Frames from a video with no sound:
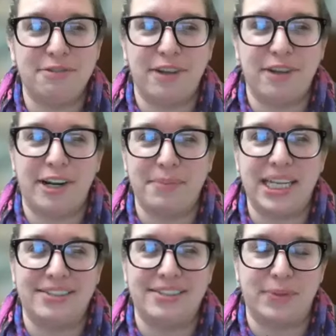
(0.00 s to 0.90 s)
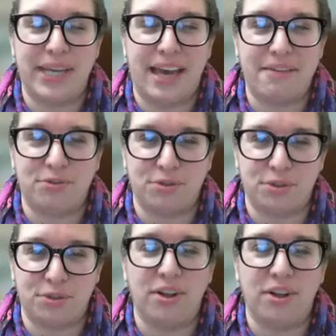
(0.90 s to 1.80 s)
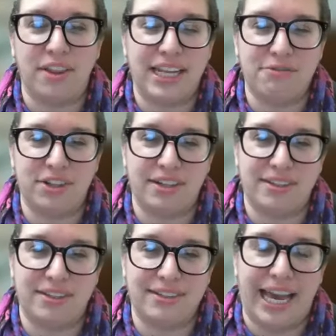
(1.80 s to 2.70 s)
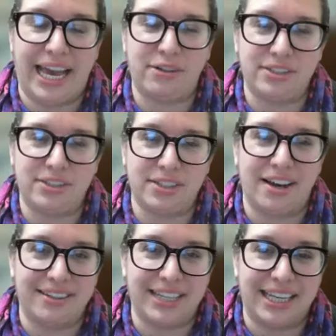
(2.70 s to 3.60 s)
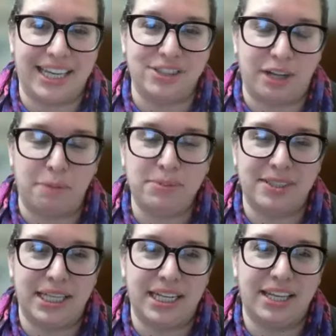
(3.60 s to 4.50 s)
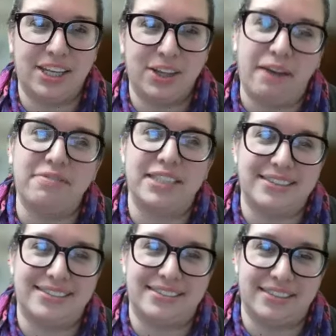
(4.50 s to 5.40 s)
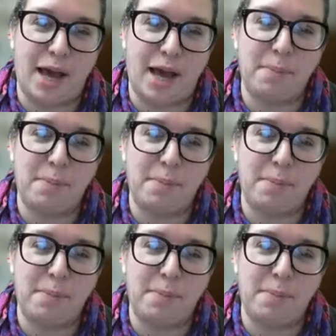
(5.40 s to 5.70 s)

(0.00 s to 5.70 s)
our meetings, we have a rule that if your cat or dog interrupts the meeting, you have to stop